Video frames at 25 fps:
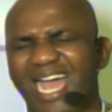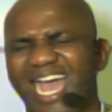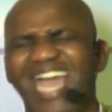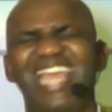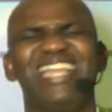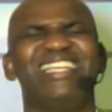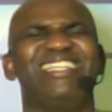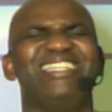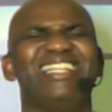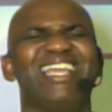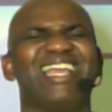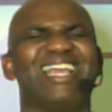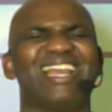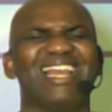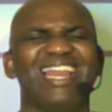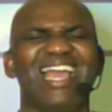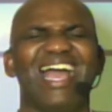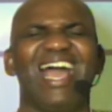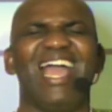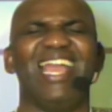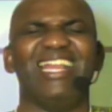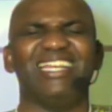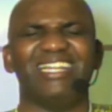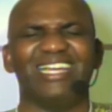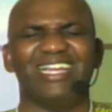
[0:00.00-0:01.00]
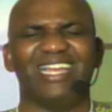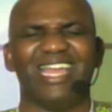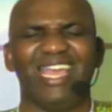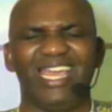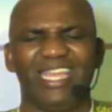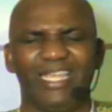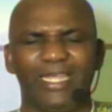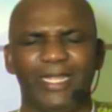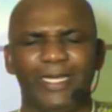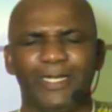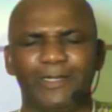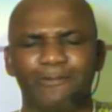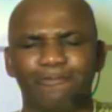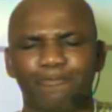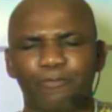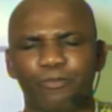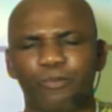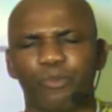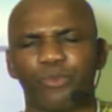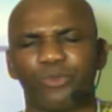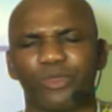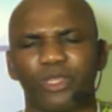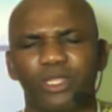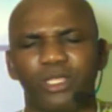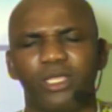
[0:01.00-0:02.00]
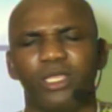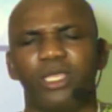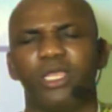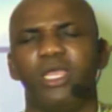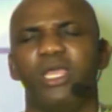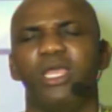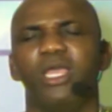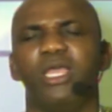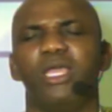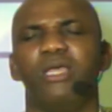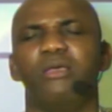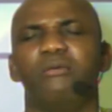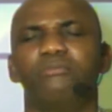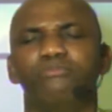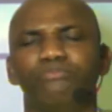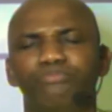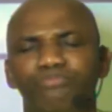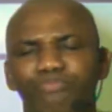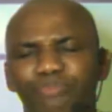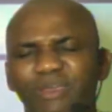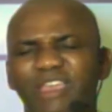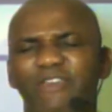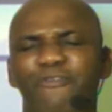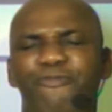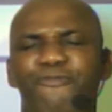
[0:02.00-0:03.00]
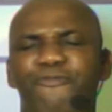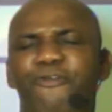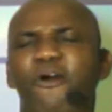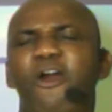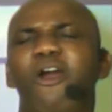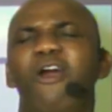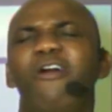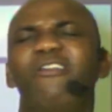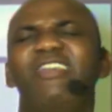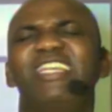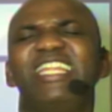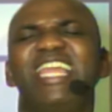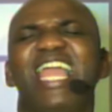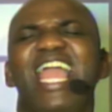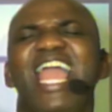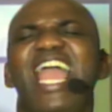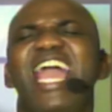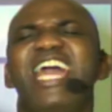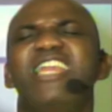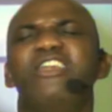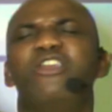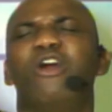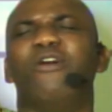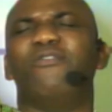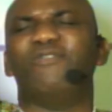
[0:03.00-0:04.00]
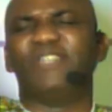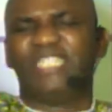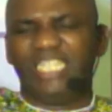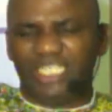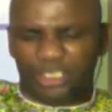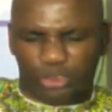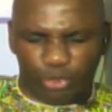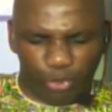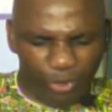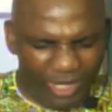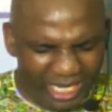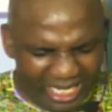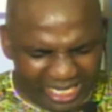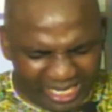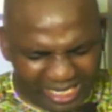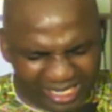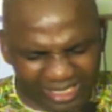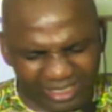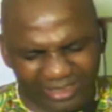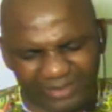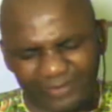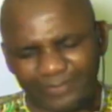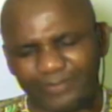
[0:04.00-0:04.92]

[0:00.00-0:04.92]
declare it again. Before the end of this week,